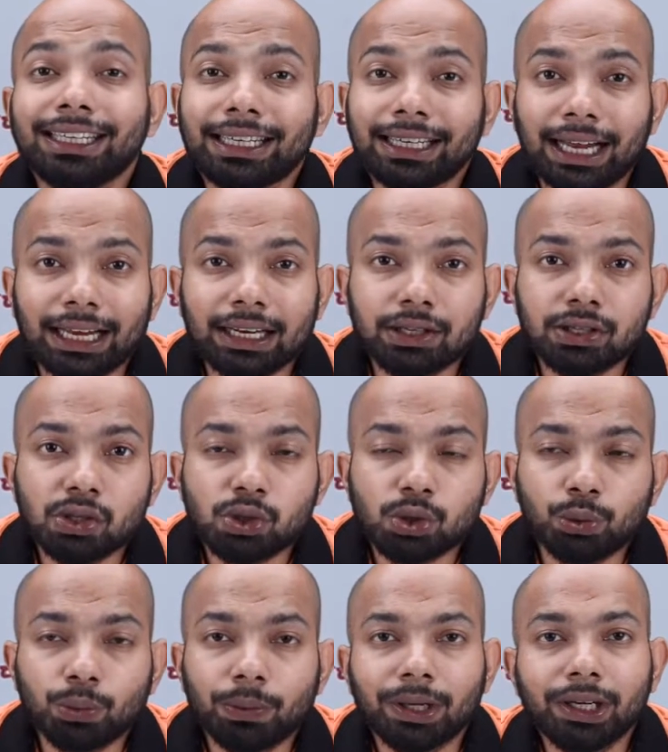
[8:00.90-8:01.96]
and analysis
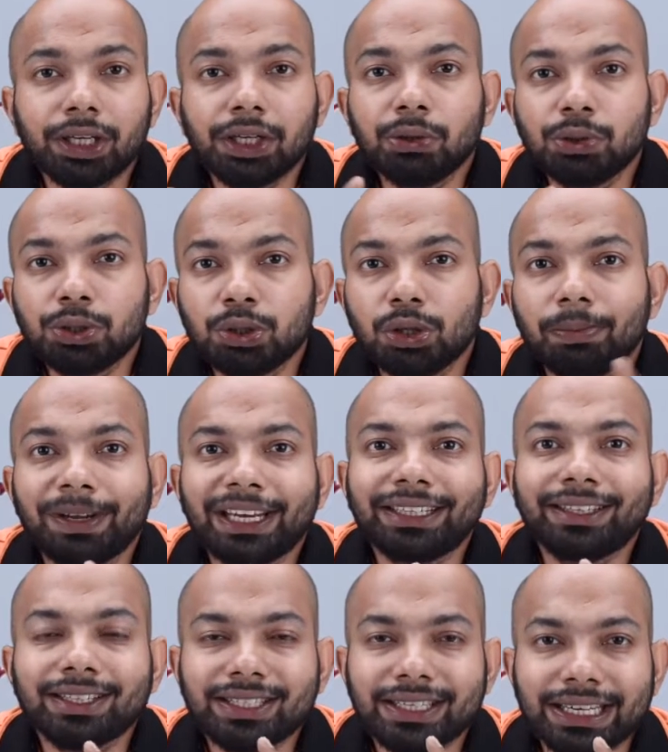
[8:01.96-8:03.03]
over it you should make
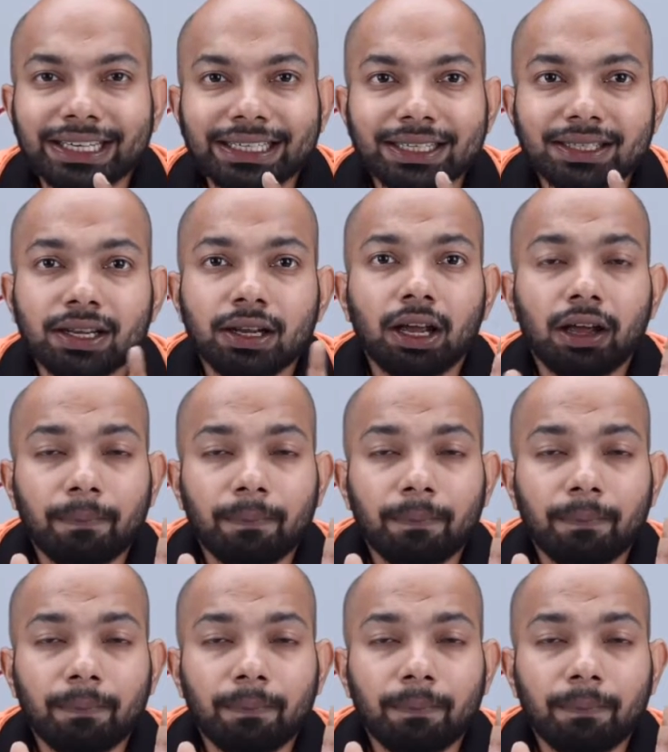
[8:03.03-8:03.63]
the changes.